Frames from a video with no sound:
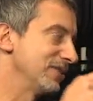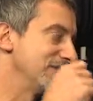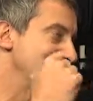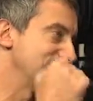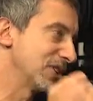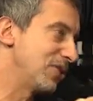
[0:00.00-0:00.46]

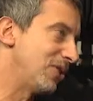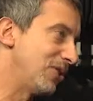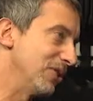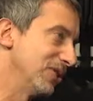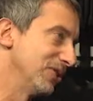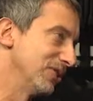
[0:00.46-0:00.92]
You'd have to
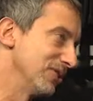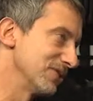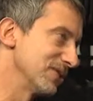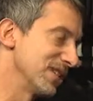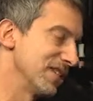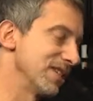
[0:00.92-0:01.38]
call in
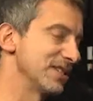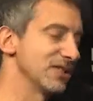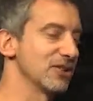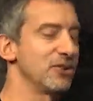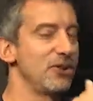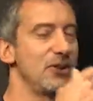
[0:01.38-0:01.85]
those days
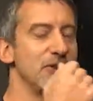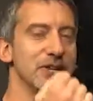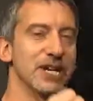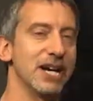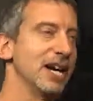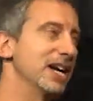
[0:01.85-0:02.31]
and call the
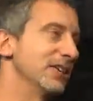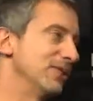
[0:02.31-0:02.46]
guy